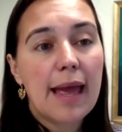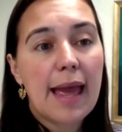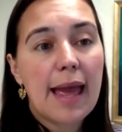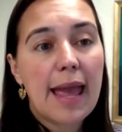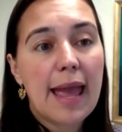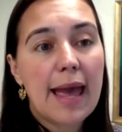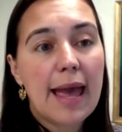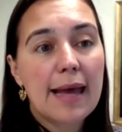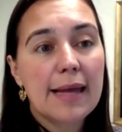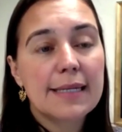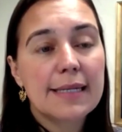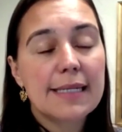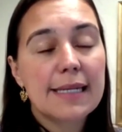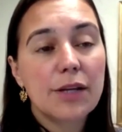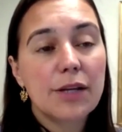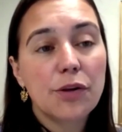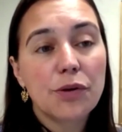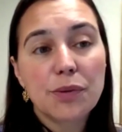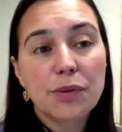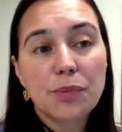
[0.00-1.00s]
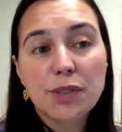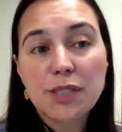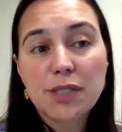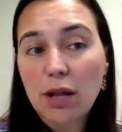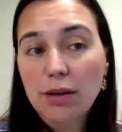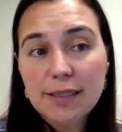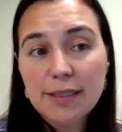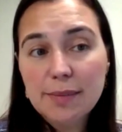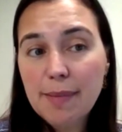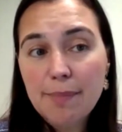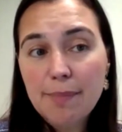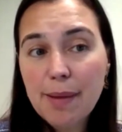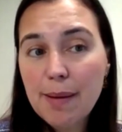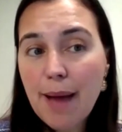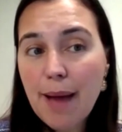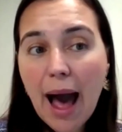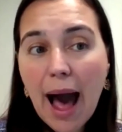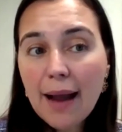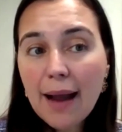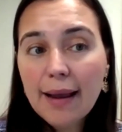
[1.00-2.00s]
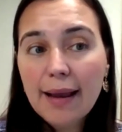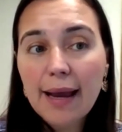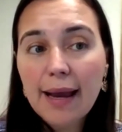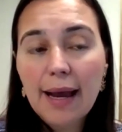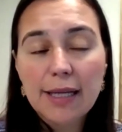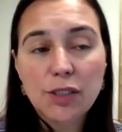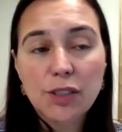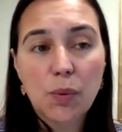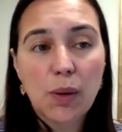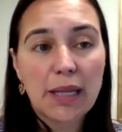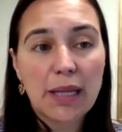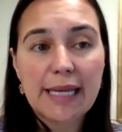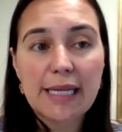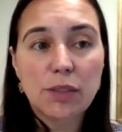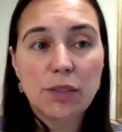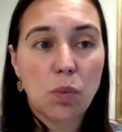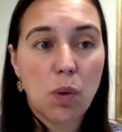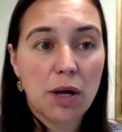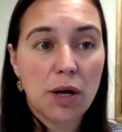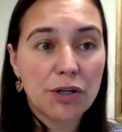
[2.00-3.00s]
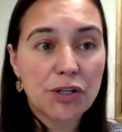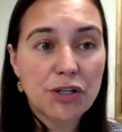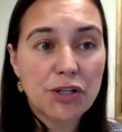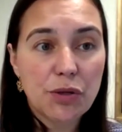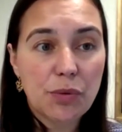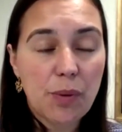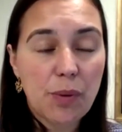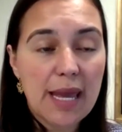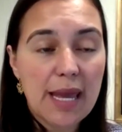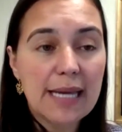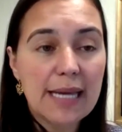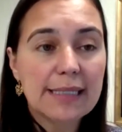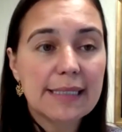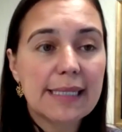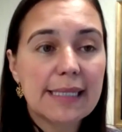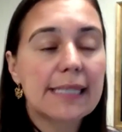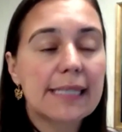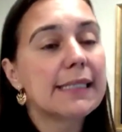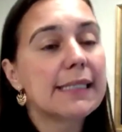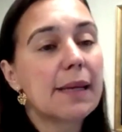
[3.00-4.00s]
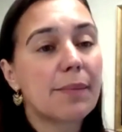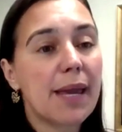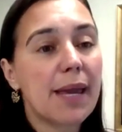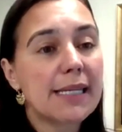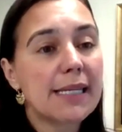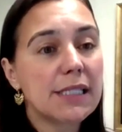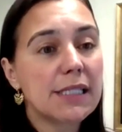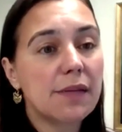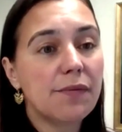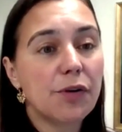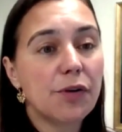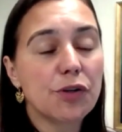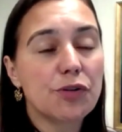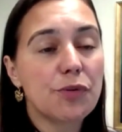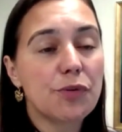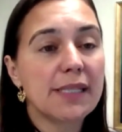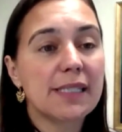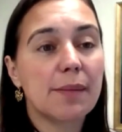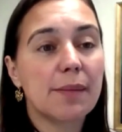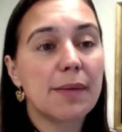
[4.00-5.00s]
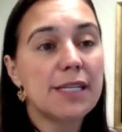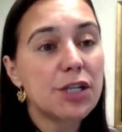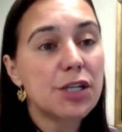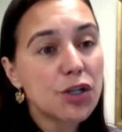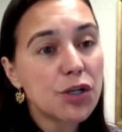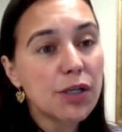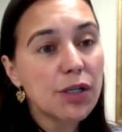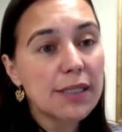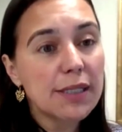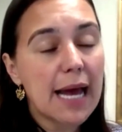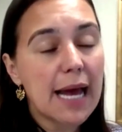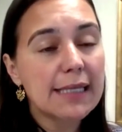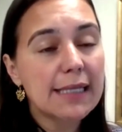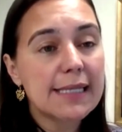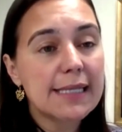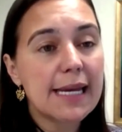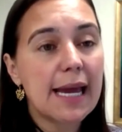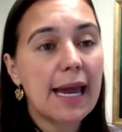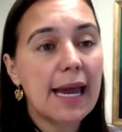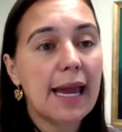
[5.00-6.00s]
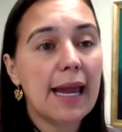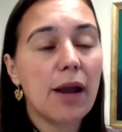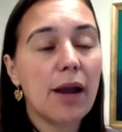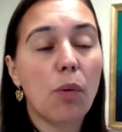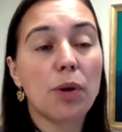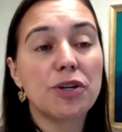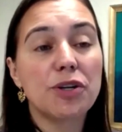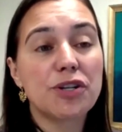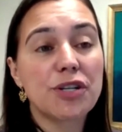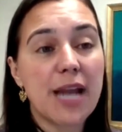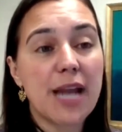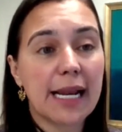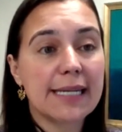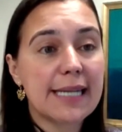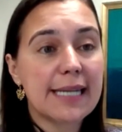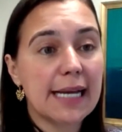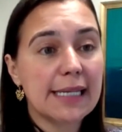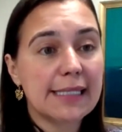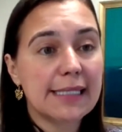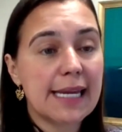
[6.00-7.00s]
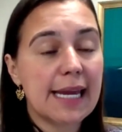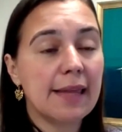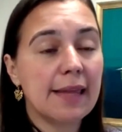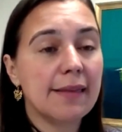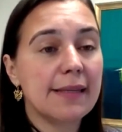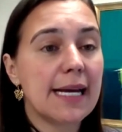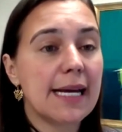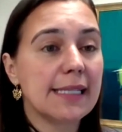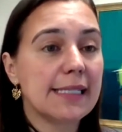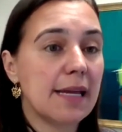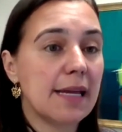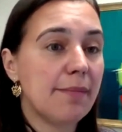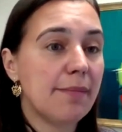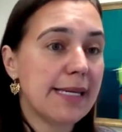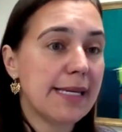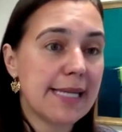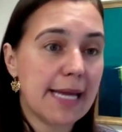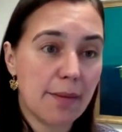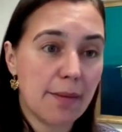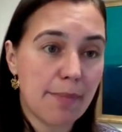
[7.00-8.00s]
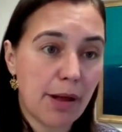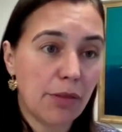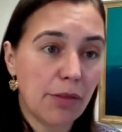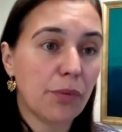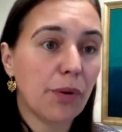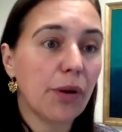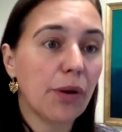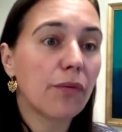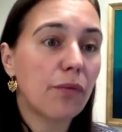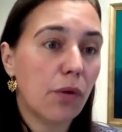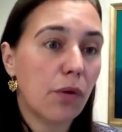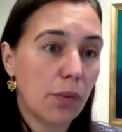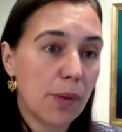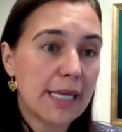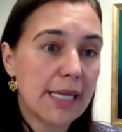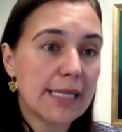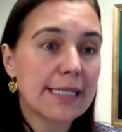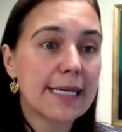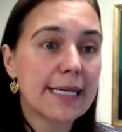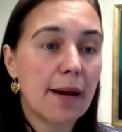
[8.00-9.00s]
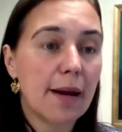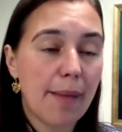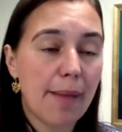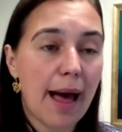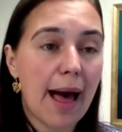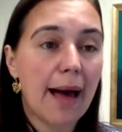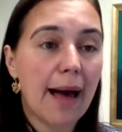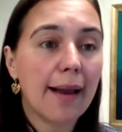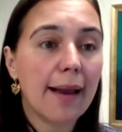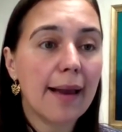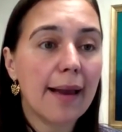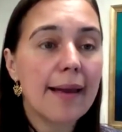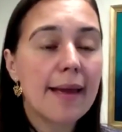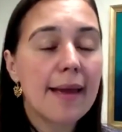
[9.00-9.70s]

And your results may be back as quickly as 1 or 2 weeks. In some cases, if you're doing some additional testing or genetic testing, the testing may take about 3 or 4 weeks to come back.